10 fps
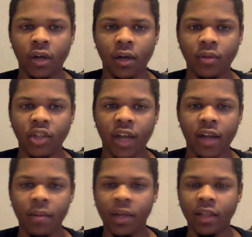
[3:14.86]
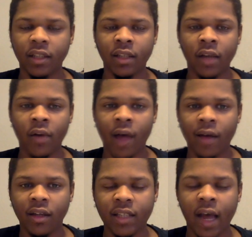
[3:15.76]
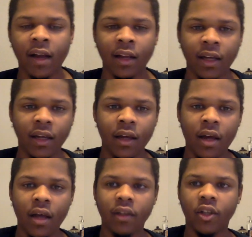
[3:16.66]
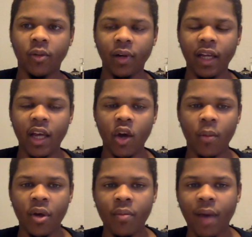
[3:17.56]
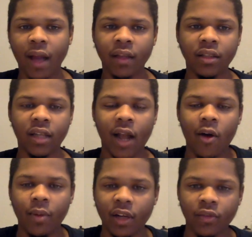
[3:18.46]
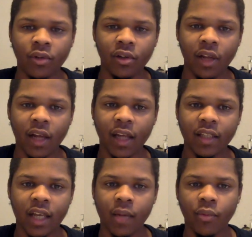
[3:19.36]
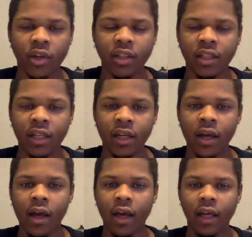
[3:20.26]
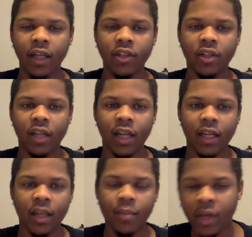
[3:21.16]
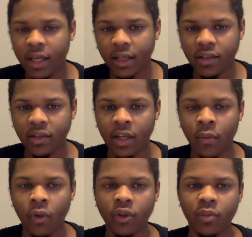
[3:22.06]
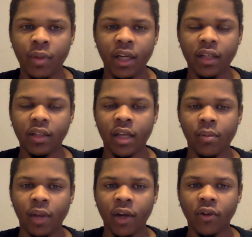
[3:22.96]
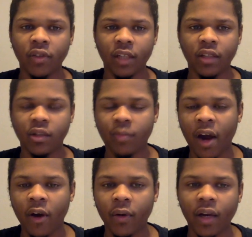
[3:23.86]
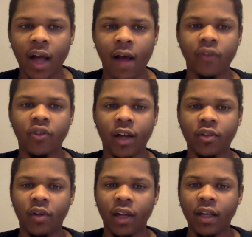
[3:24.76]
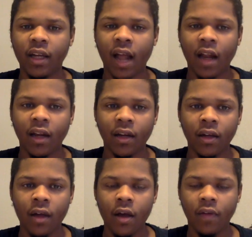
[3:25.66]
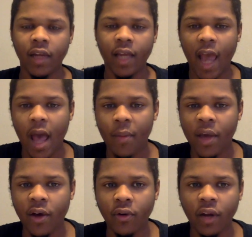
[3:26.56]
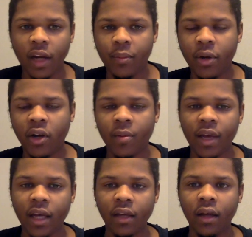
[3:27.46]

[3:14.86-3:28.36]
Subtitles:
Shai because he's not gonna have the talent to really help him balance it out. Because when you look at Sam Presti, he's collecting picks. He wants picks and players that's aspiring contracts so they can get out of the cap hell that he put them in.